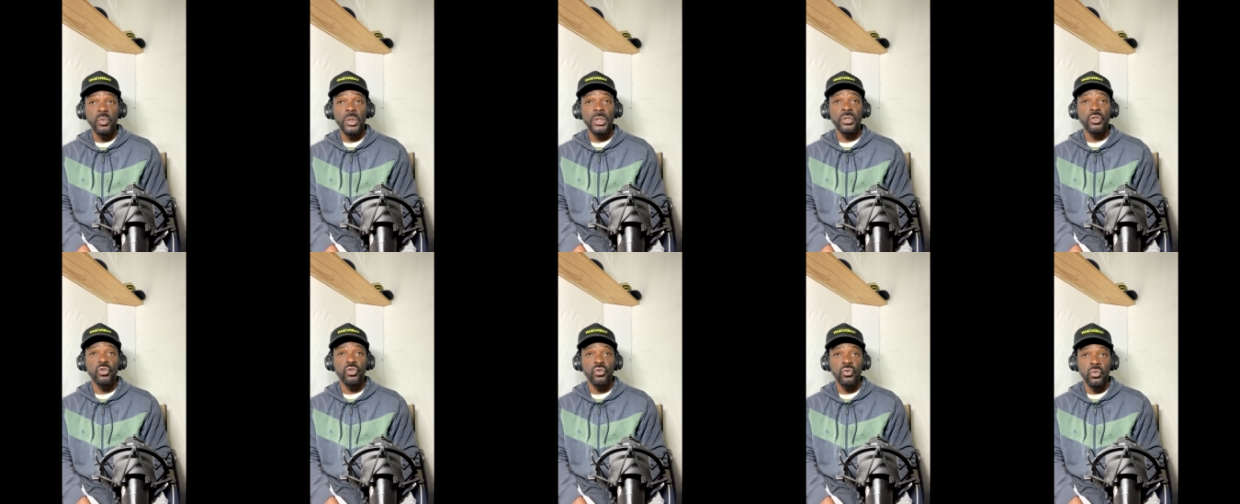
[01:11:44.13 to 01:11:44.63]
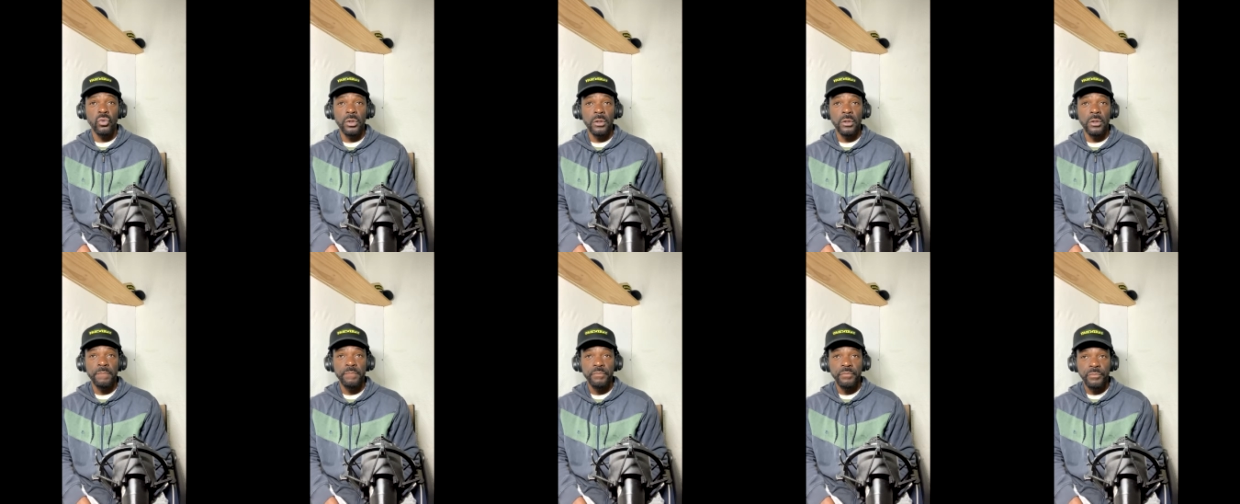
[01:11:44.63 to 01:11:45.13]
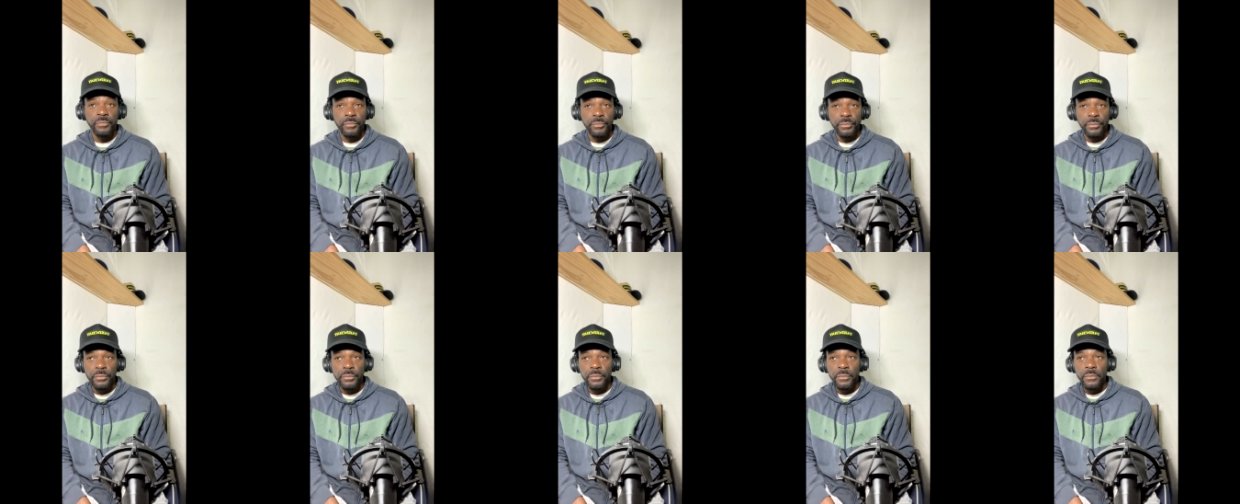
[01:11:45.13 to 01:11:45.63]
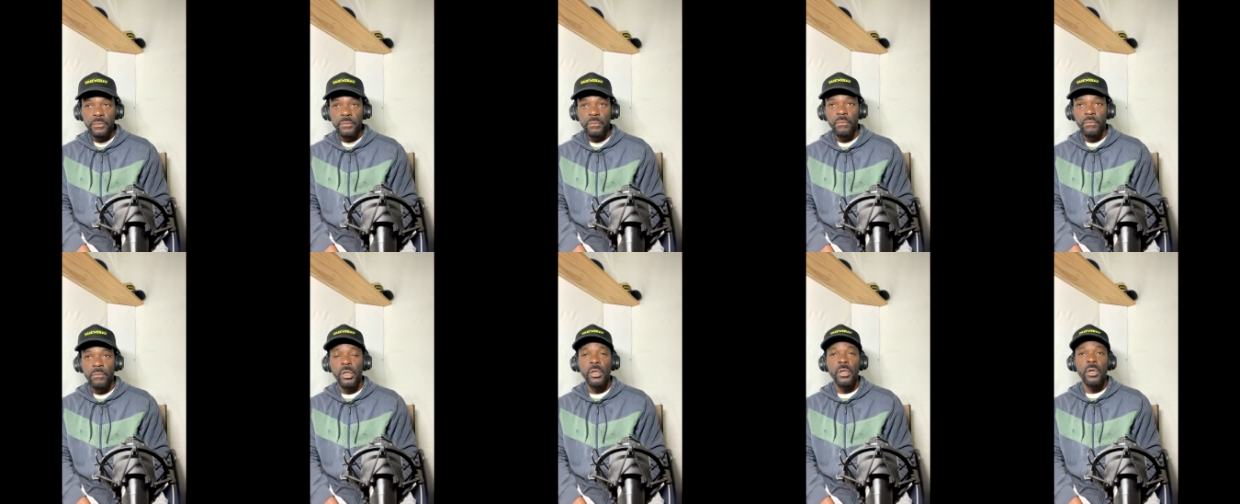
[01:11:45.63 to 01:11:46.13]
with the truth.
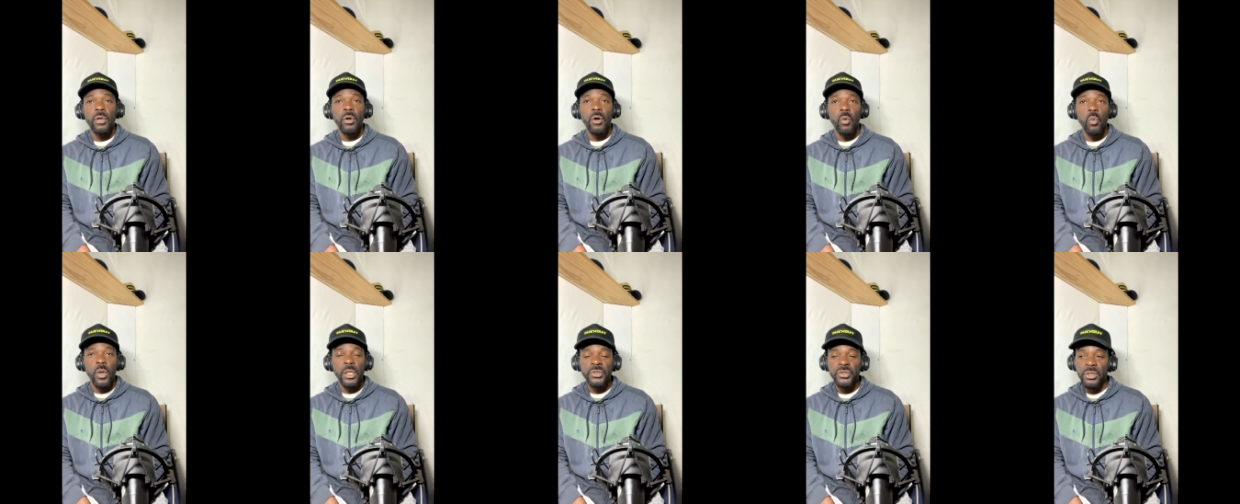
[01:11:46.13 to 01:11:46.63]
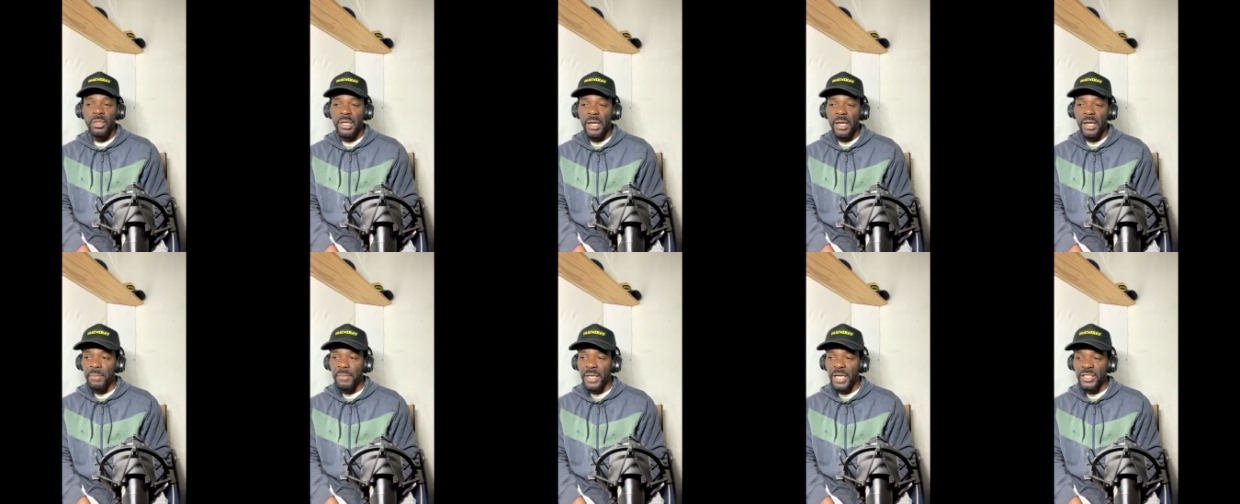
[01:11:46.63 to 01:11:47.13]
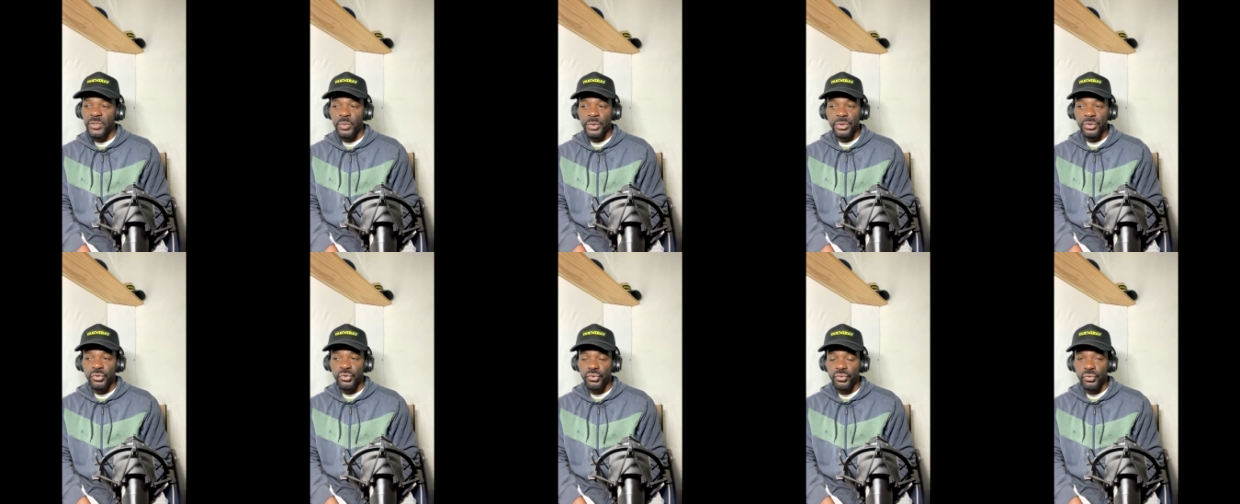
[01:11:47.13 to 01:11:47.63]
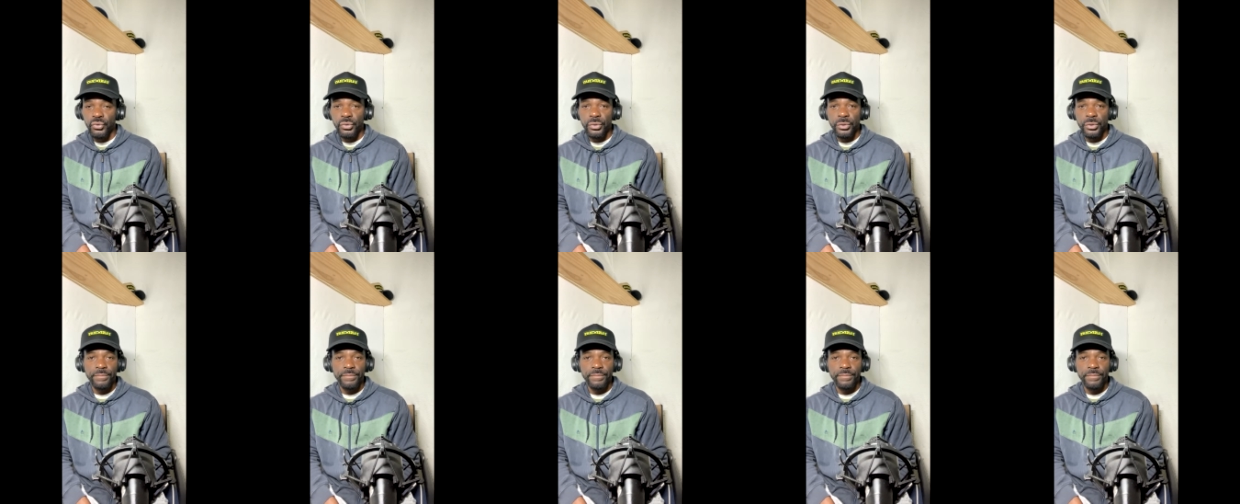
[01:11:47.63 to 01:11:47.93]
Because once you compromise with the truth,